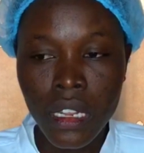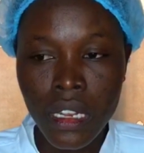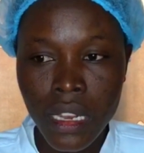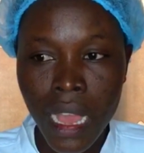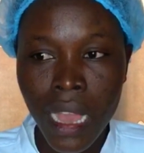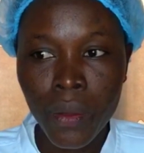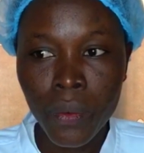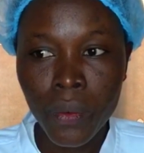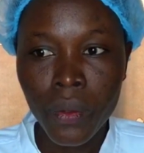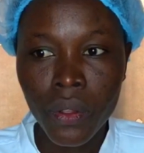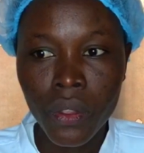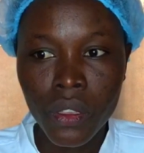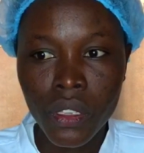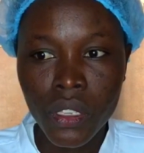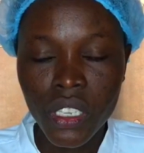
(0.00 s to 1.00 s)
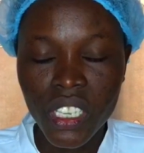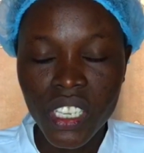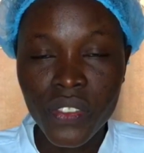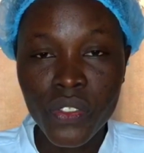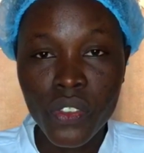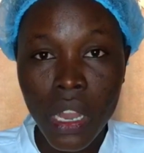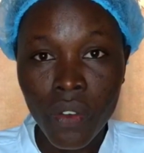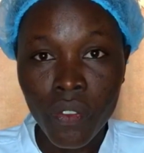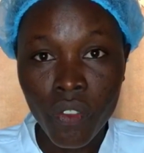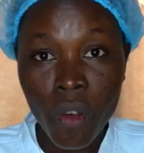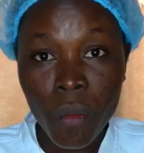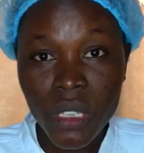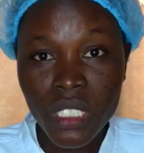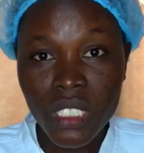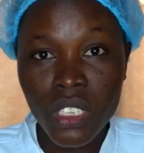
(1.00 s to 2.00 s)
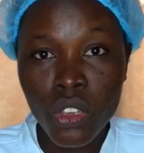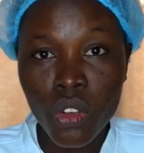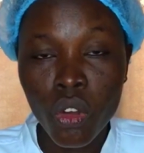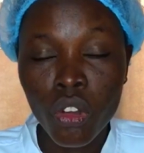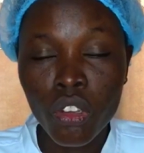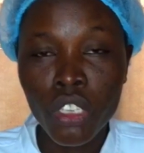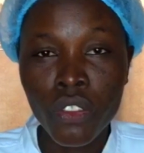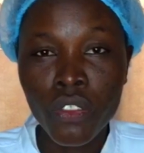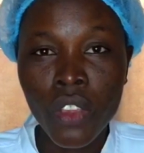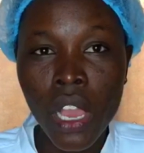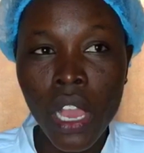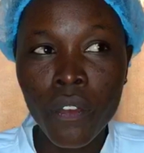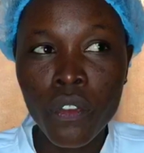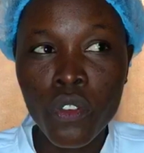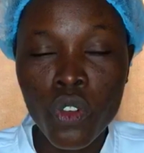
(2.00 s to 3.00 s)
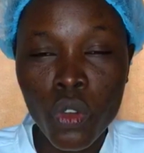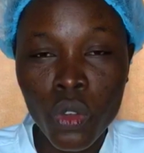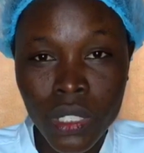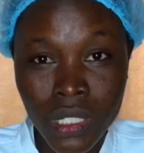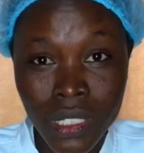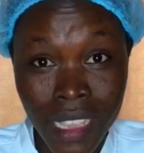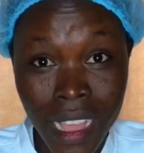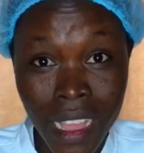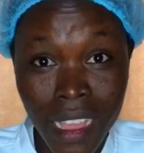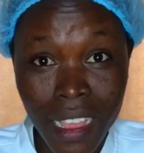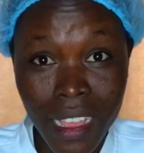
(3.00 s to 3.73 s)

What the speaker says: Now, if you are vomiting or if you have nausea,